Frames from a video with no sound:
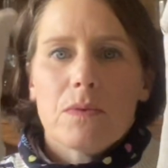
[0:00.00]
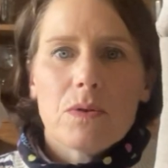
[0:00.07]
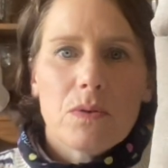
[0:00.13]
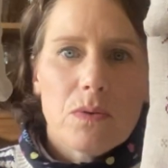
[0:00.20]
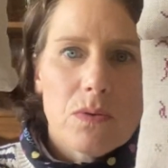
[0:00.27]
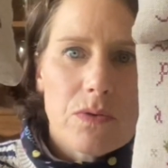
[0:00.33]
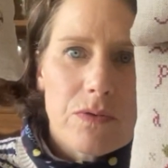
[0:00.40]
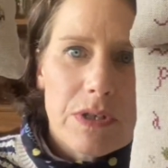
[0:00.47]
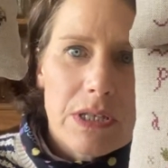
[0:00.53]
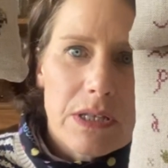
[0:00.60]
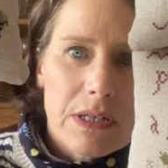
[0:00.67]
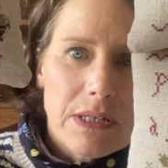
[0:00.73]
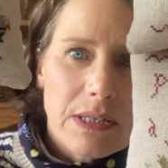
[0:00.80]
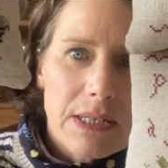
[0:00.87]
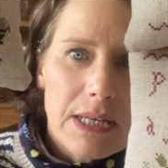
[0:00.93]
All 3 of
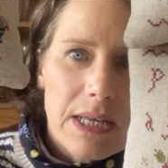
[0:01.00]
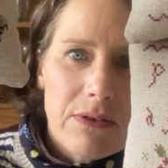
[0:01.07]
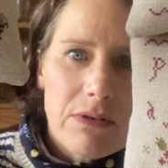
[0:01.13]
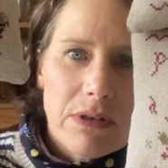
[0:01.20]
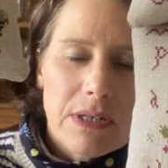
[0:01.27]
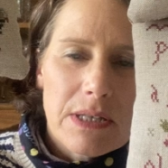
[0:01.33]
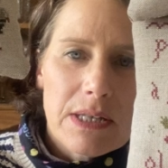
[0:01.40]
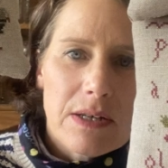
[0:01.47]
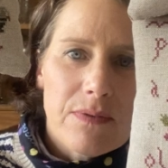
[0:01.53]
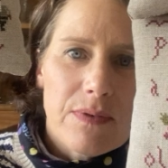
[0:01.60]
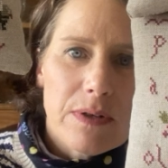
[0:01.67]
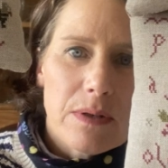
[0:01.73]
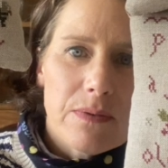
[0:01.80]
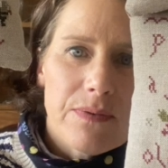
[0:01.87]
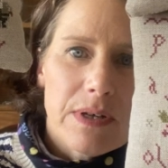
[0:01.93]
those together. I think
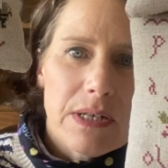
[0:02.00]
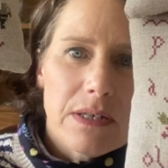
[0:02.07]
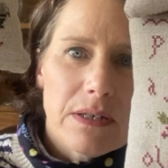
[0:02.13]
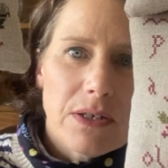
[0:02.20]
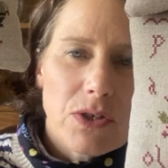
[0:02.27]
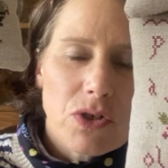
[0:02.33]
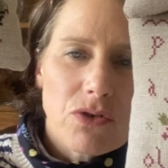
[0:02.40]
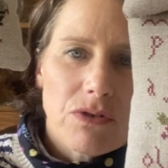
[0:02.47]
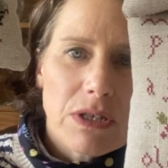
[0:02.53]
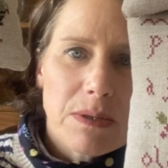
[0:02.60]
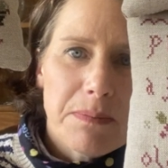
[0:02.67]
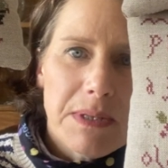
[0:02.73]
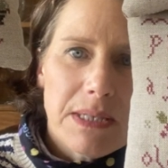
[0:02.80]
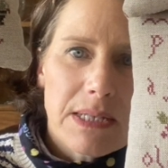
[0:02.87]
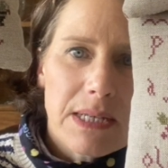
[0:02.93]
they're very nice at
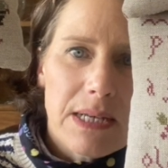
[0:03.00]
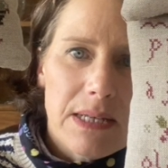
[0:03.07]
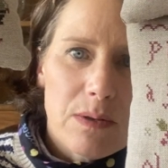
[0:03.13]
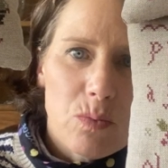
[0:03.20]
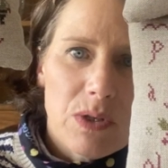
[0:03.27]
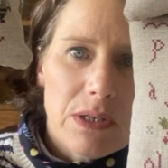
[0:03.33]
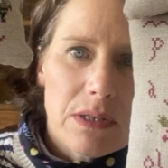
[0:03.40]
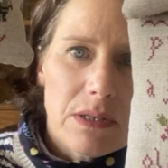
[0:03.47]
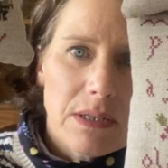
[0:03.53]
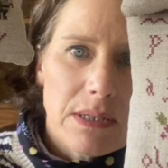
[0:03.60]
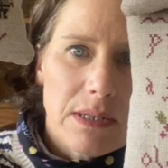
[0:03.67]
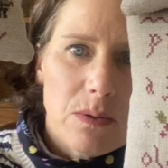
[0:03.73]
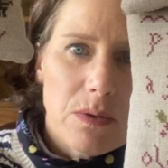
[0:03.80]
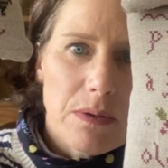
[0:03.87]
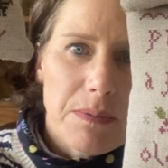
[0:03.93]
Christmas. Again,
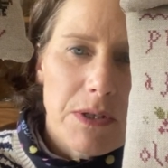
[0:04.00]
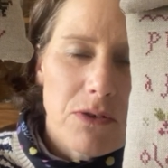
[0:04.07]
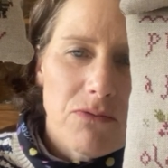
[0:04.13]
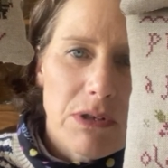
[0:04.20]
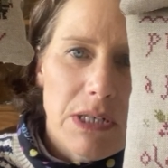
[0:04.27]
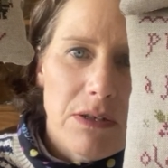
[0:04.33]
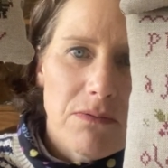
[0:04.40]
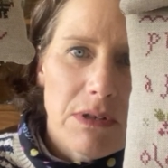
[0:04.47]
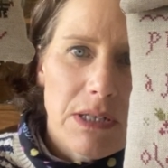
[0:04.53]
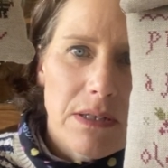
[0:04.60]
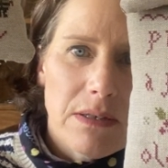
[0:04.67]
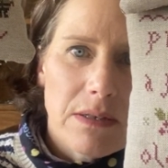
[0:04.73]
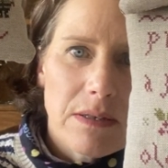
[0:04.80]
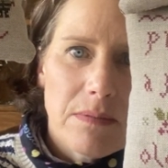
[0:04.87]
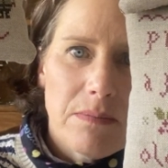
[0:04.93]
windowsill with a bit of greenery
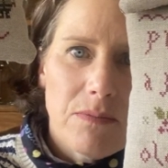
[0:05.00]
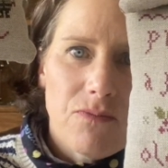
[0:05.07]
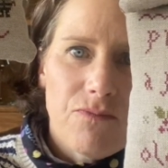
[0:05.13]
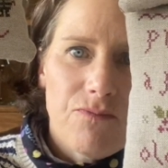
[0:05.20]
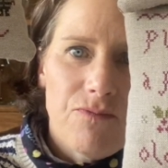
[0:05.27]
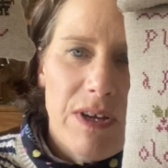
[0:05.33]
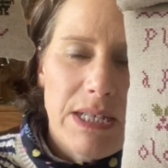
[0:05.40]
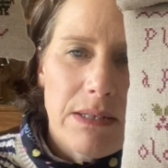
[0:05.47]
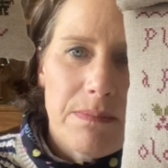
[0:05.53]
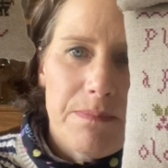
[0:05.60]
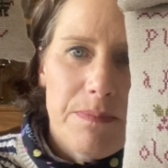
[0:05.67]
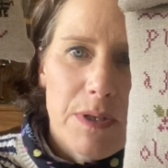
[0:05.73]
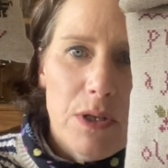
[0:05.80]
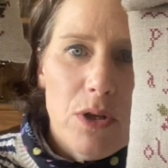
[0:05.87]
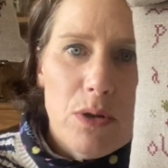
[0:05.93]
and some red
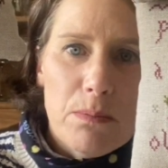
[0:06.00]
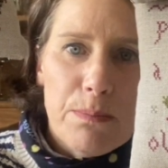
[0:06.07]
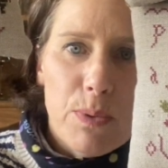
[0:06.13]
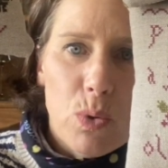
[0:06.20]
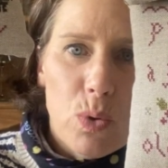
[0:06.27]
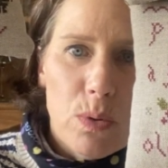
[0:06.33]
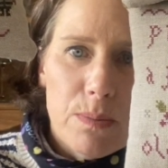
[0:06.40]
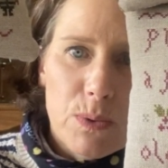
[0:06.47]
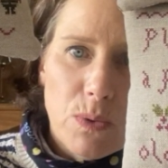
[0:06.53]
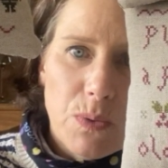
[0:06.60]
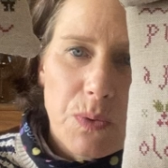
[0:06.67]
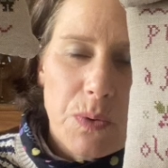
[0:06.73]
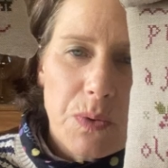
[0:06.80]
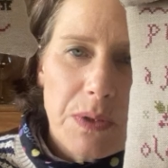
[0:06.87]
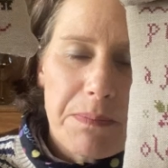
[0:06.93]

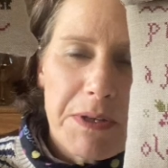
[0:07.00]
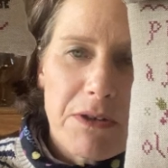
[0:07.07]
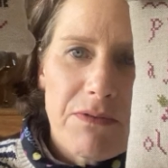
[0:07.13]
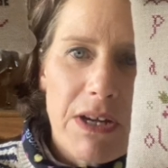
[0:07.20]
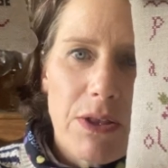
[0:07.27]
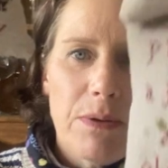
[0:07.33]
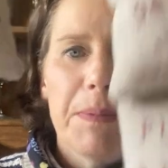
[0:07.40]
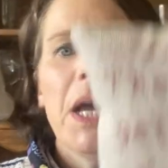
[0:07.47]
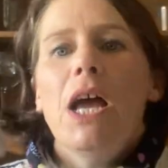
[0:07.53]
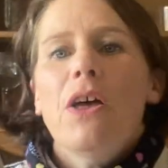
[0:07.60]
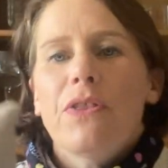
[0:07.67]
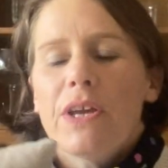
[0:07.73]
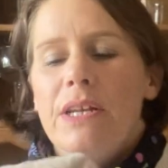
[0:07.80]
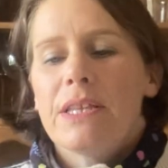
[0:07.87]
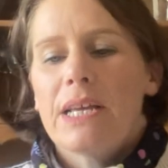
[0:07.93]
baubles or something around them.
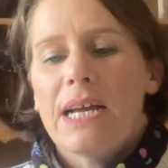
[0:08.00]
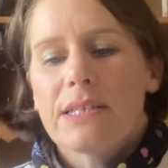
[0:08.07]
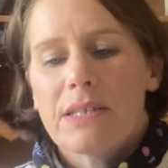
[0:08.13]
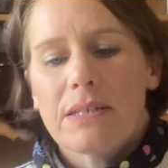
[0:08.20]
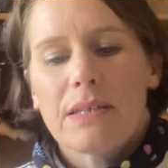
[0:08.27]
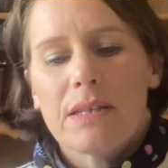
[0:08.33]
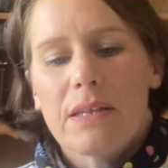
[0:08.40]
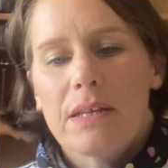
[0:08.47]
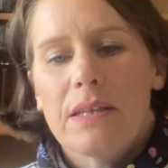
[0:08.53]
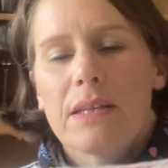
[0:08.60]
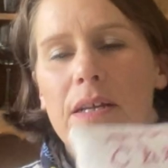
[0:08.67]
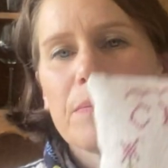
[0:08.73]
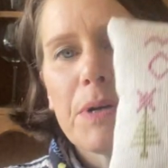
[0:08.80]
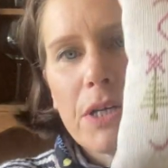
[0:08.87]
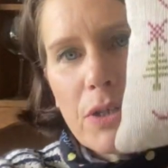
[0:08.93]
The only thing, as I said, the only thing
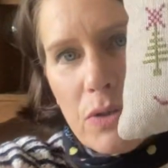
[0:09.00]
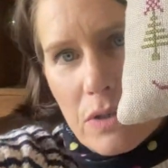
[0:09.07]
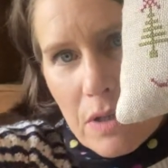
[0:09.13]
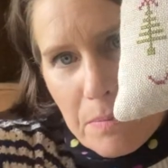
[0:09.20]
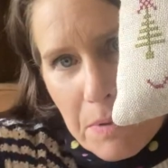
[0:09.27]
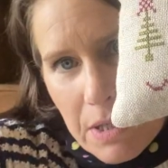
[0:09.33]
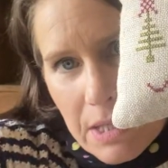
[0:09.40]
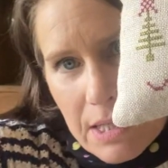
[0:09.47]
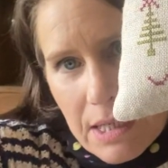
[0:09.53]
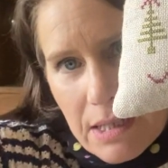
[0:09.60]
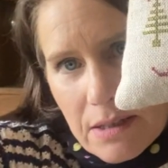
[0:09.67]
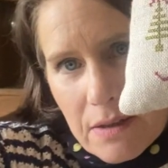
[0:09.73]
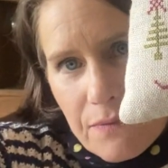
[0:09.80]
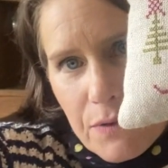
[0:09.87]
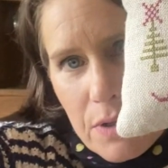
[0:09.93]
I might do is I might get
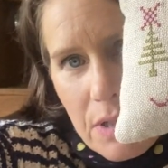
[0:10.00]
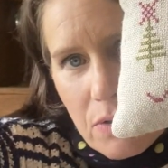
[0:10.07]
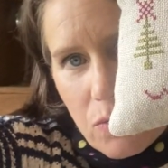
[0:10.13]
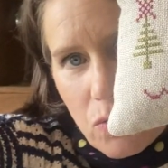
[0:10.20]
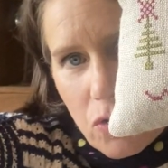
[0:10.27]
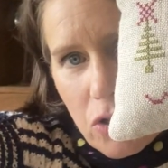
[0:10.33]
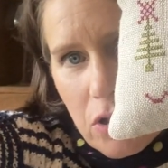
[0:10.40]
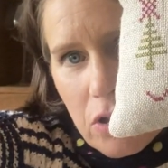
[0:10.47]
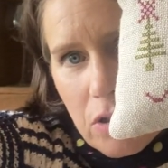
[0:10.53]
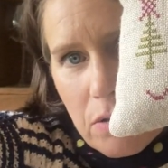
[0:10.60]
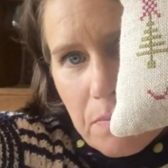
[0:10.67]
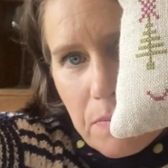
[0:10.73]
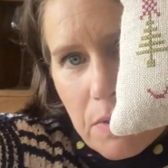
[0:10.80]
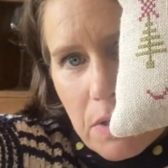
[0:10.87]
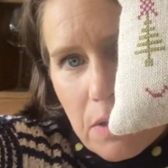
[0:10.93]
a few little
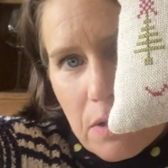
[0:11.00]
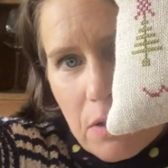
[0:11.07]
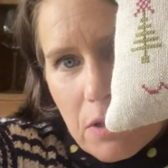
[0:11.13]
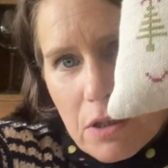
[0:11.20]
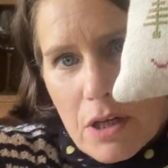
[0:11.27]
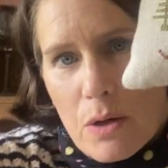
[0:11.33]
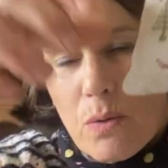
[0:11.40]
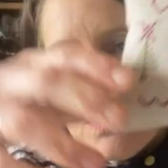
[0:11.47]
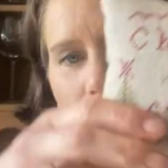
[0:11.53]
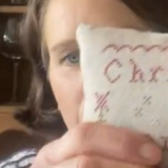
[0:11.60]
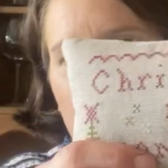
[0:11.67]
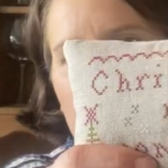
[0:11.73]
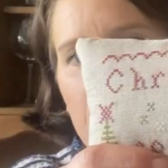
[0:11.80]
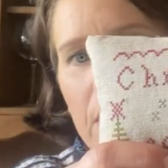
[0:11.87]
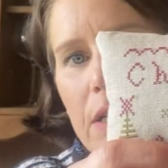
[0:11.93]
charms to go on
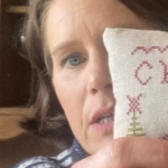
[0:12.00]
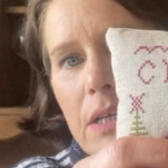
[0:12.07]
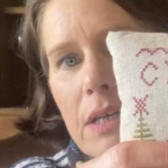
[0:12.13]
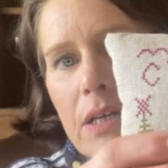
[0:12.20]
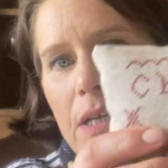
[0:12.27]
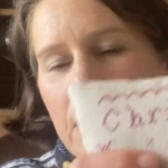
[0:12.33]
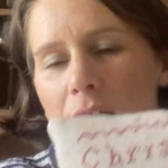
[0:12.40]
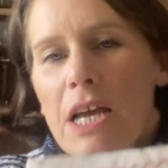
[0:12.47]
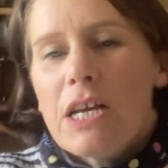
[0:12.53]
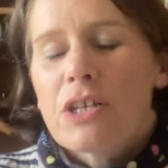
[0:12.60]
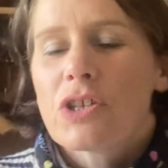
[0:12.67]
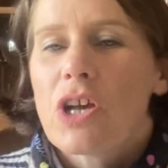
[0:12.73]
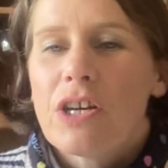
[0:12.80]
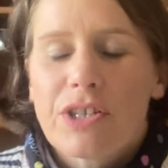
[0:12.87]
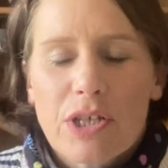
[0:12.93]
there, because
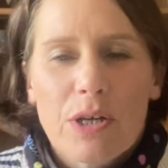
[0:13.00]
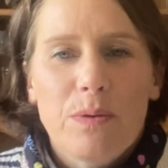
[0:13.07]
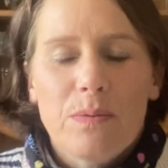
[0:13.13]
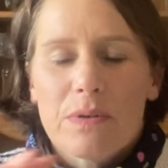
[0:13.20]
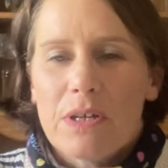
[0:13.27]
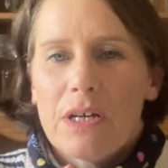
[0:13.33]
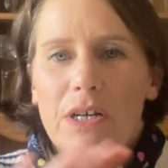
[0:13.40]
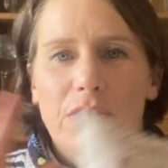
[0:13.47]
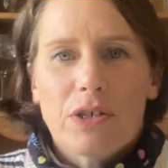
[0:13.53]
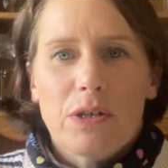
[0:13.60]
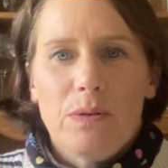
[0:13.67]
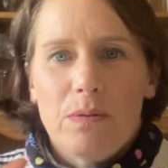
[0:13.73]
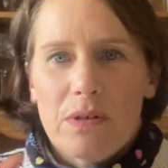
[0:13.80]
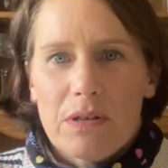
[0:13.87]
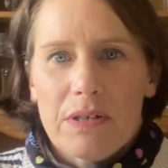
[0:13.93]
I
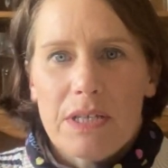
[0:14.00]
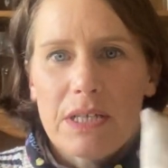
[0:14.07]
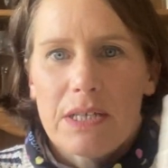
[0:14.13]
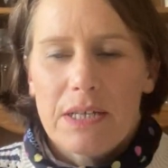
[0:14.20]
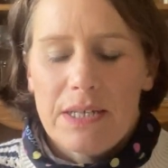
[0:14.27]
don't like